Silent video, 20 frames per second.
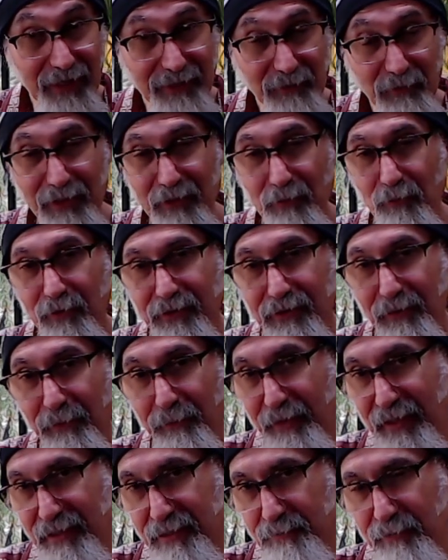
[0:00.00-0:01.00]
the way, one of the
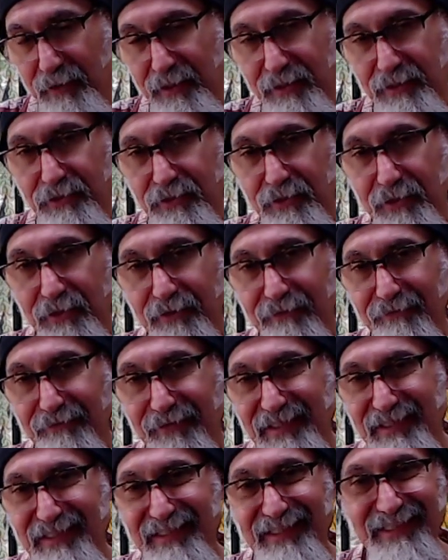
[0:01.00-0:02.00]
best places you can
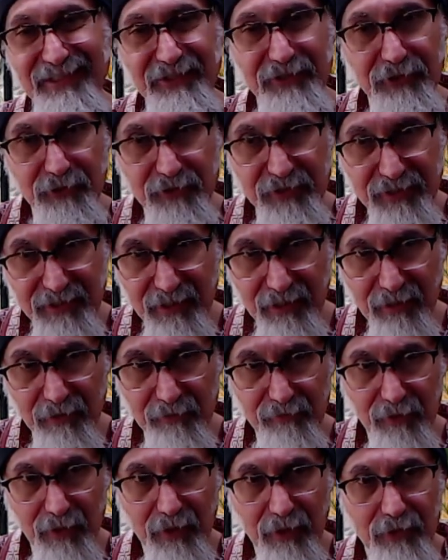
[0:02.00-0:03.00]
invest in is
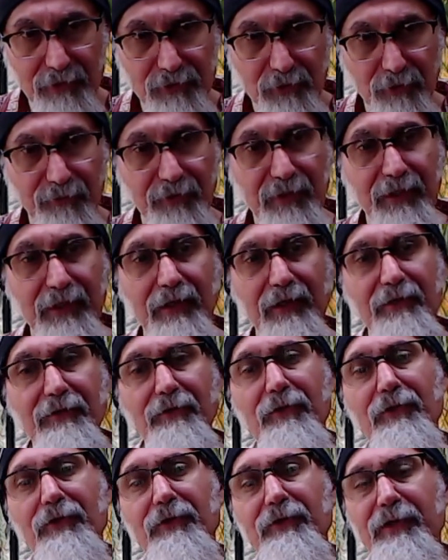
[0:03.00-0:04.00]
yourself. So if you got
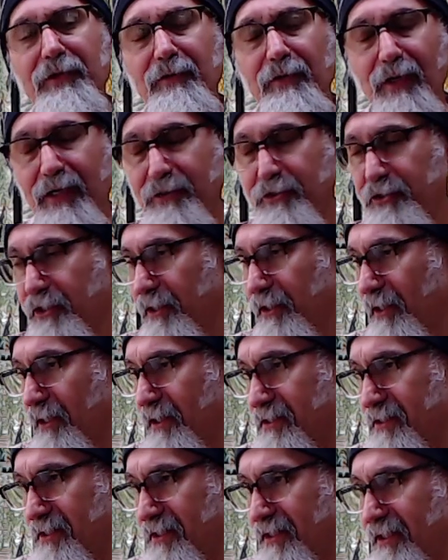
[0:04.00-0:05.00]
130 grand check
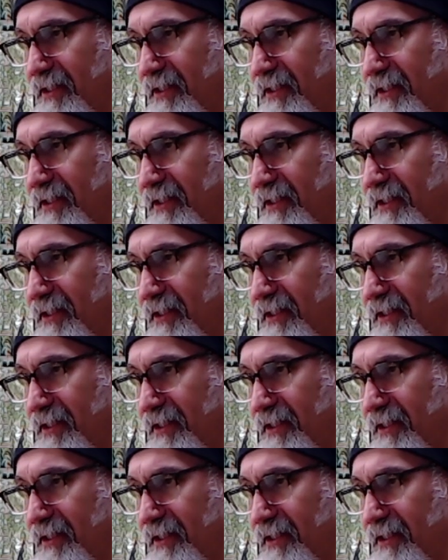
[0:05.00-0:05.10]
sitting